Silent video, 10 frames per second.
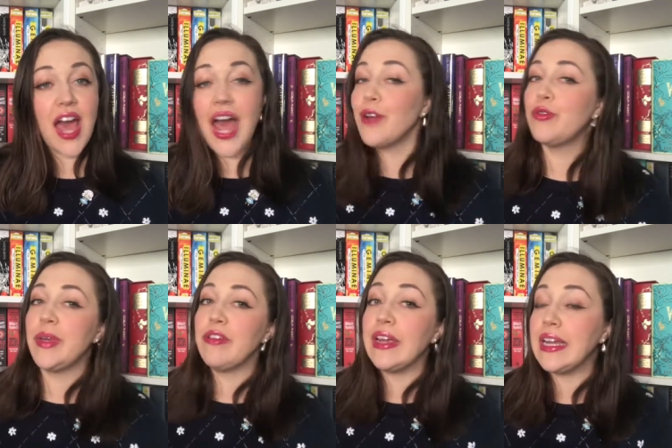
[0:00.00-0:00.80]
I will
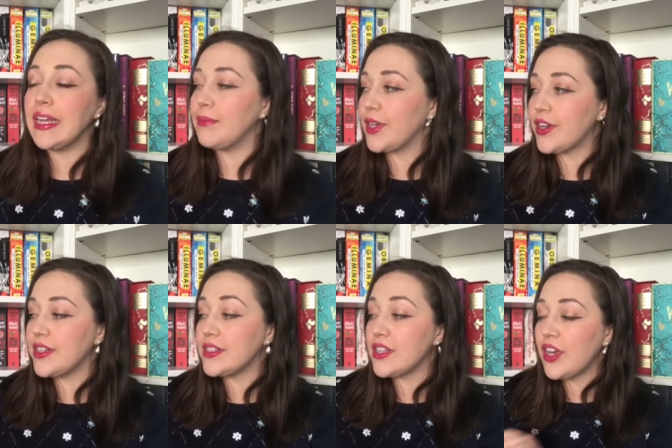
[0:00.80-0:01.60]
be reading
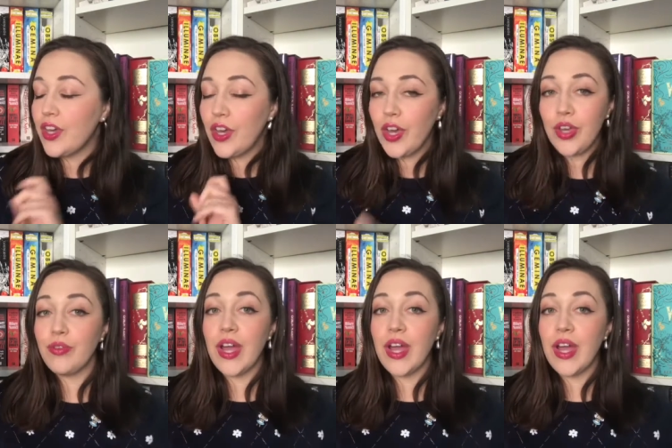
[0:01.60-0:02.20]
because her